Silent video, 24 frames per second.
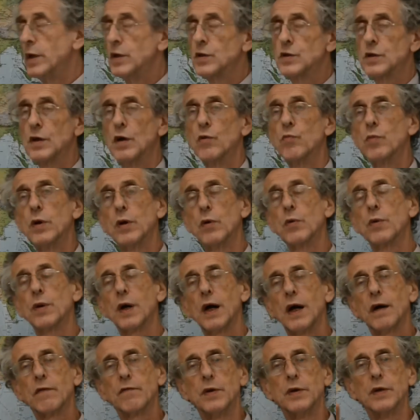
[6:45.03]
winter, we would
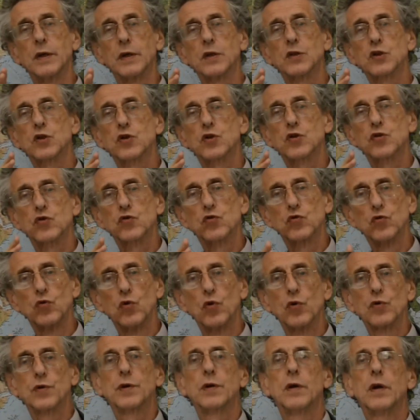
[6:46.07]
have an
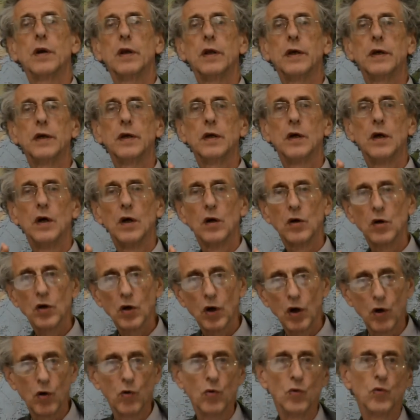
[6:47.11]
extraordinarily
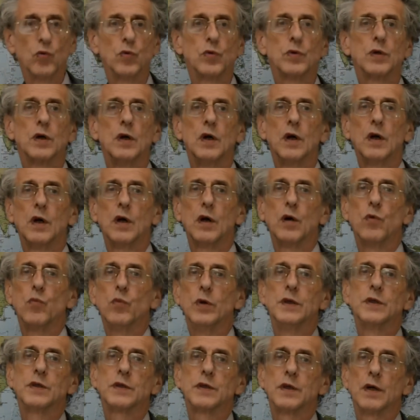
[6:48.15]
cold
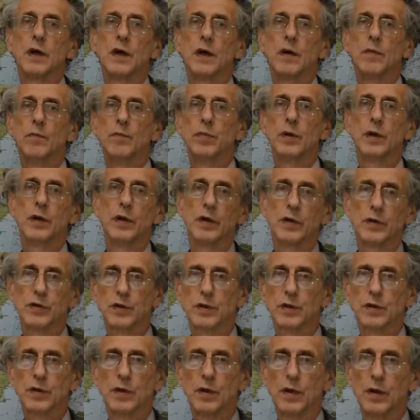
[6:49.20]
winter
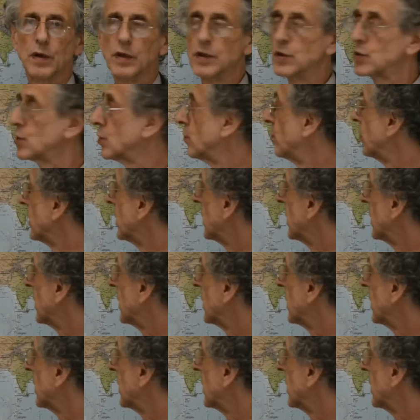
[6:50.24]
burst. This would